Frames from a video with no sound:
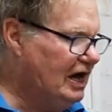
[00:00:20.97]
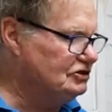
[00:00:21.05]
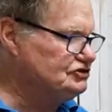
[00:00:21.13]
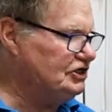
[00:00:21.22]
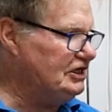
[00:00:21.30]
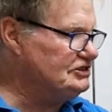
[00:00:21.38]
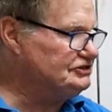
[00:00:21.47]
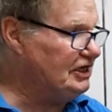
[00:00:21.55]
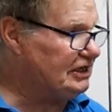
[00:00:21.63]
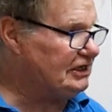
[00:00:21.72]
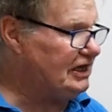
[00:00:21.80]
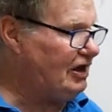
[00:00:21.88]
and you see
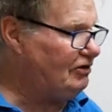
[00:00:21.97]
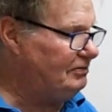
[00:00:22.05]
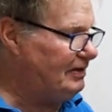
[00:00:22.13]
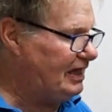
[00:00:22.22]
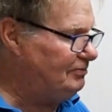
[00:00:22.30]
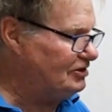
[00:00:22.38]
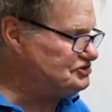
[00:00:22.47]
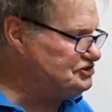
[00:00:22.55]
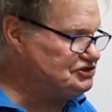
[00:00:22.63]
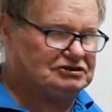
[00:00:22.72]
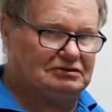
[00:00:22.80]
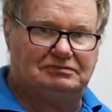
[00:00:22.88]
exactly how I made my
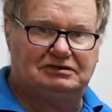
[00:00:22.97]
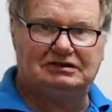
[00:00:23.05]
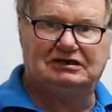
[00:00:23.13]
system.